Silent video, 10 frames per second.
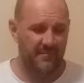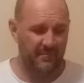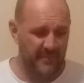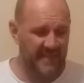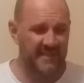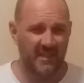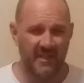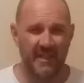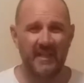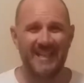
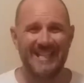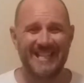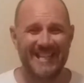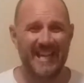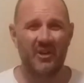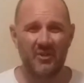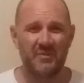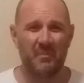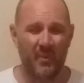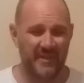Basically, debtors'
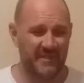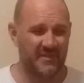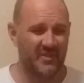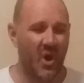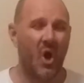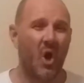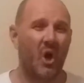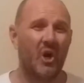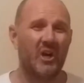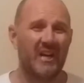prisons
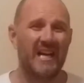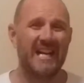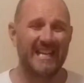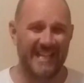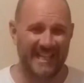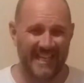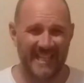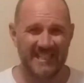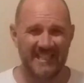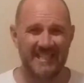are
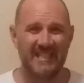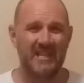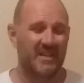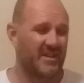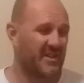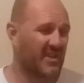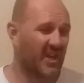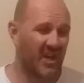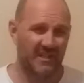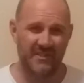against the
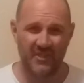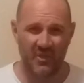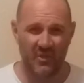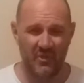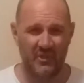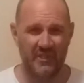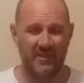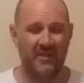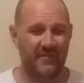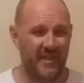Constitution
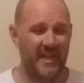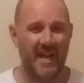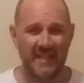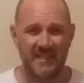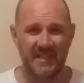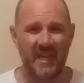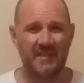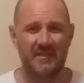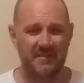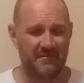of the United
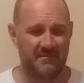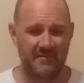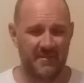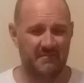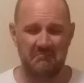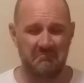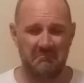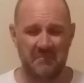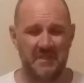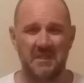States.
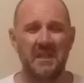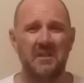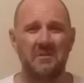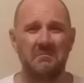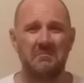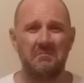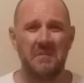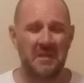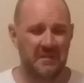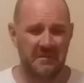It's illegal.
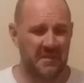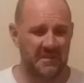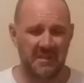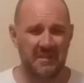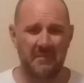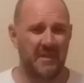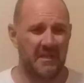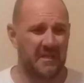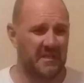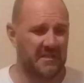Doesn't it? I
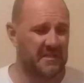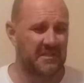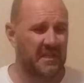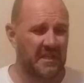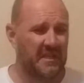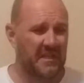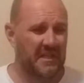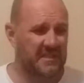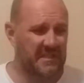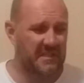mean,
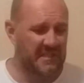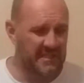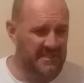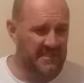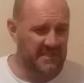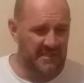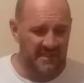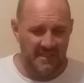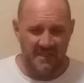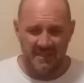
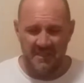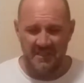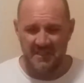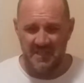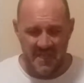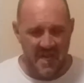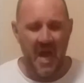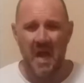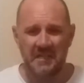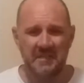it's
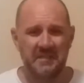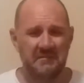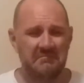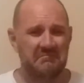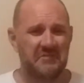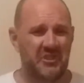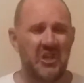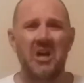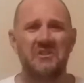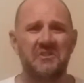not
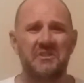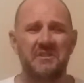just.